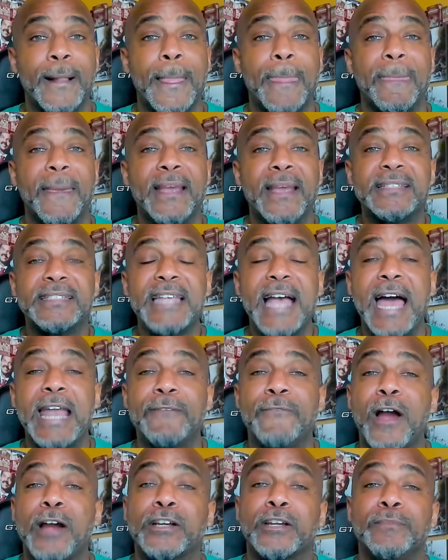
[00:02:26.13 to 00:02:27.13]
inside of
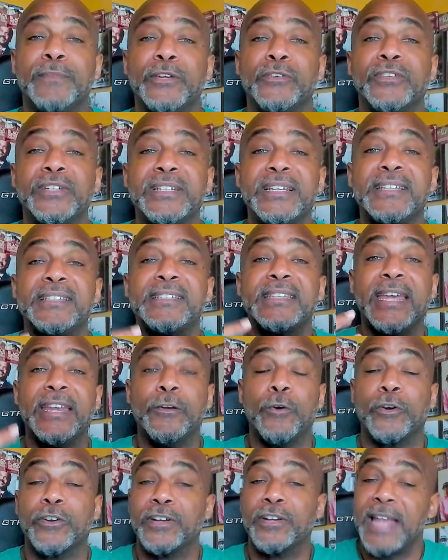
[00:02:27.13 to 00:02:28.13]
our communities in
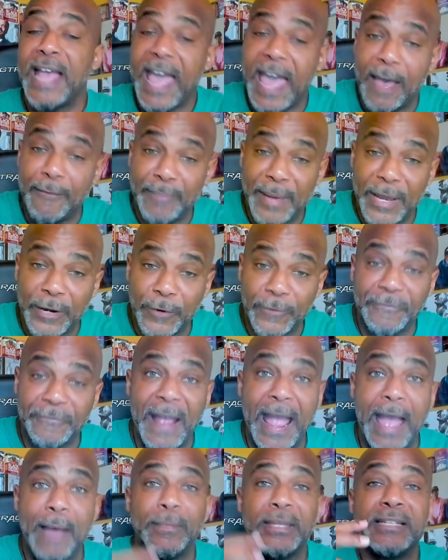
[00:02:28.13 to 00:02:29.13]
order to have better
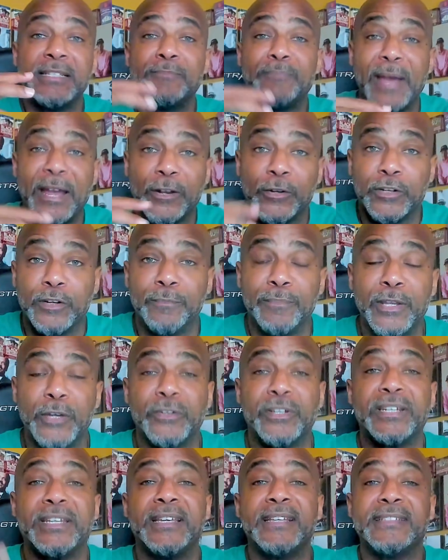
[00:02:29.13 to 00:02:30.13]
families, better
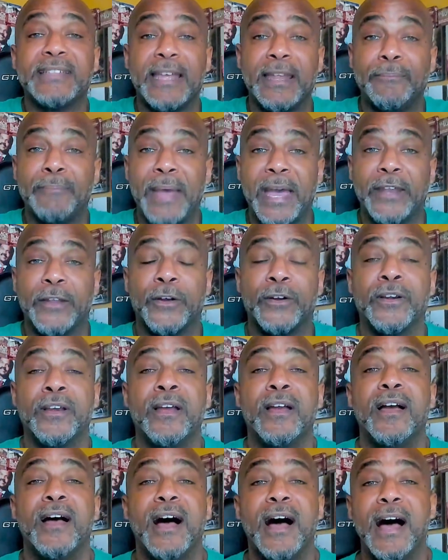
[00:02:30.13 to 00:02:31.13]
communities, and better
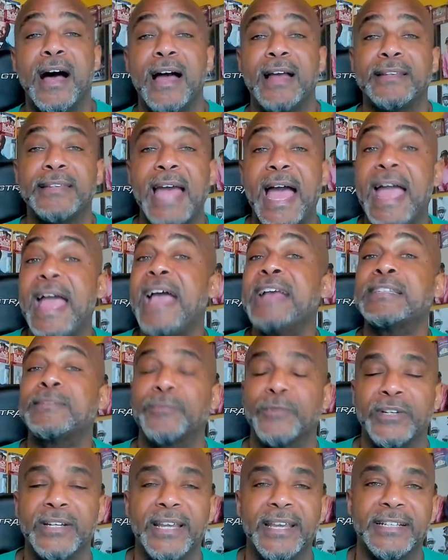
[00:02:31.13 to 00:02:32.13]

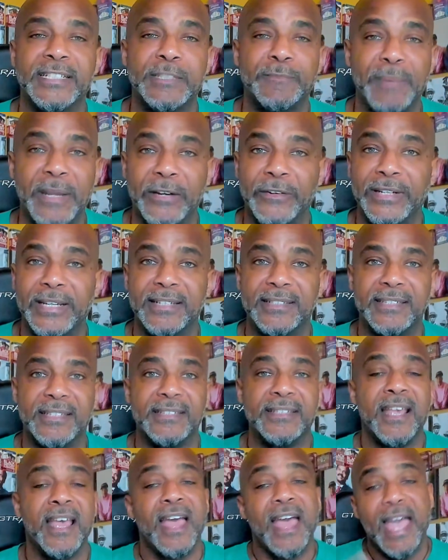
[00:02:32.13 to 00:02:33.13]
diaspora experiences.
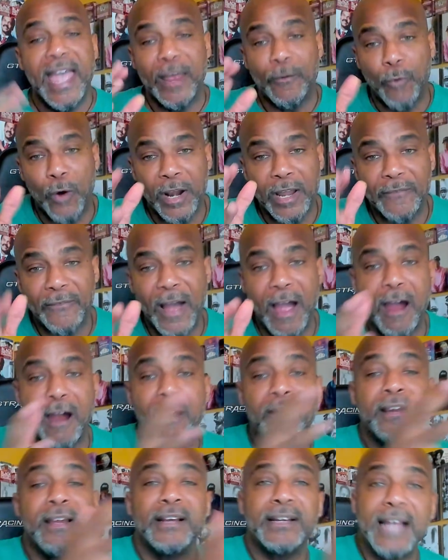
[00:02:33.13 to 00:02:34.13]
And one of
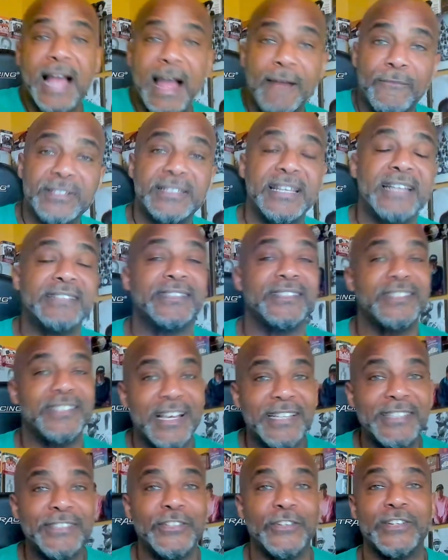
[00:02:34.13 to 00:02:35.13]
our conversations
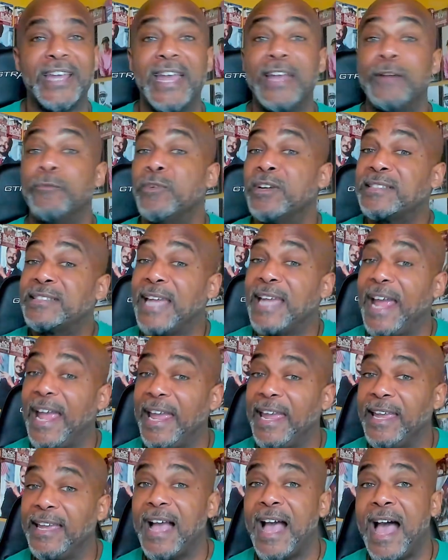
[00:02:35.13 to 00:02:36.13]
yesterday was the
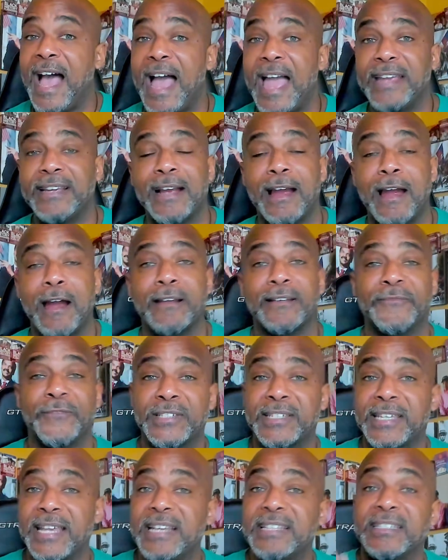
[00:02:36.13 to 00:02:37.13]
AI
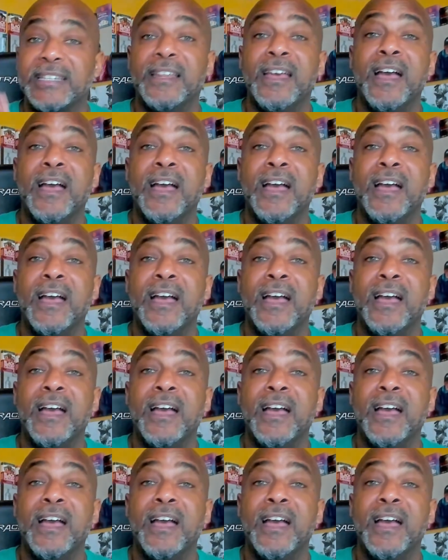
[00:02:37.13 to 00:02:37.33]
conversation,